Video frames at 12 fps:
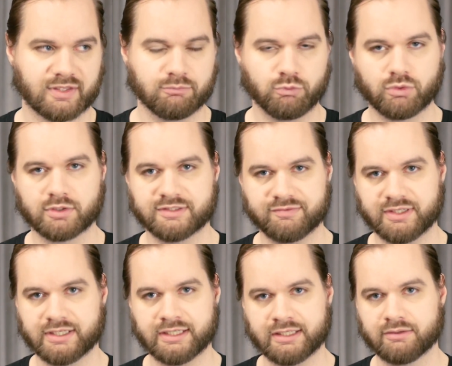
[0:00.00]
more
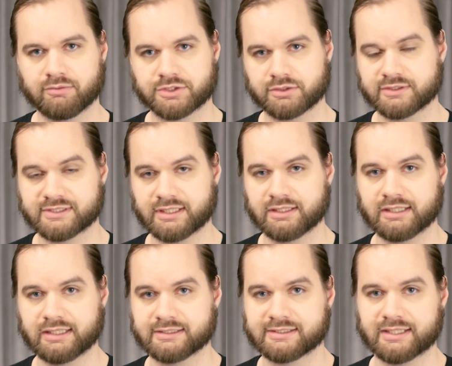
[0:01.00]
Divinity Original Sin
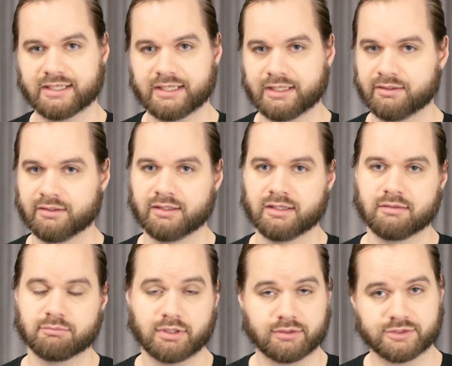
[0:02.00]
than, say,
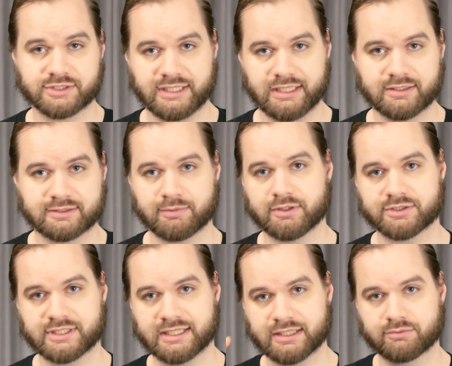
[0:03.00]
Baldur's Gate, because Baldur's
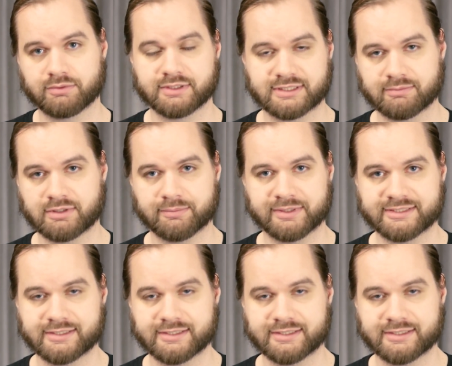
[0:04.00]
Gate had the real-time combat